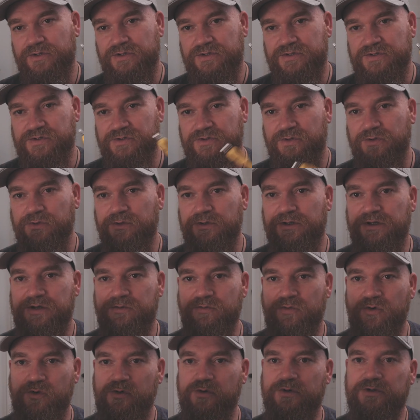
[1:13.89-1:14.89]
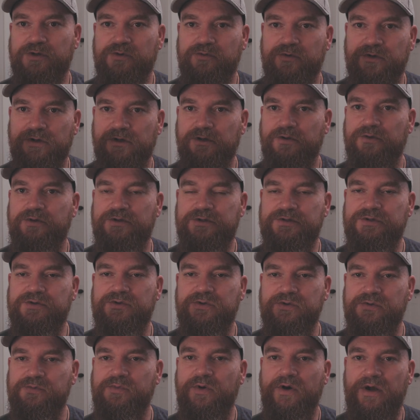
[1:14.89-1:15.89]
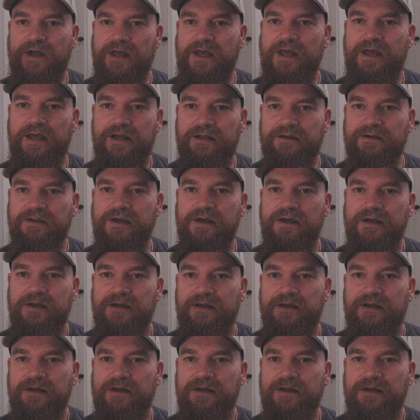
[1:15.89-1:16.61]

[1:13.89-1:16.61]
to use a tool anymore and you want to learn to do it by hand,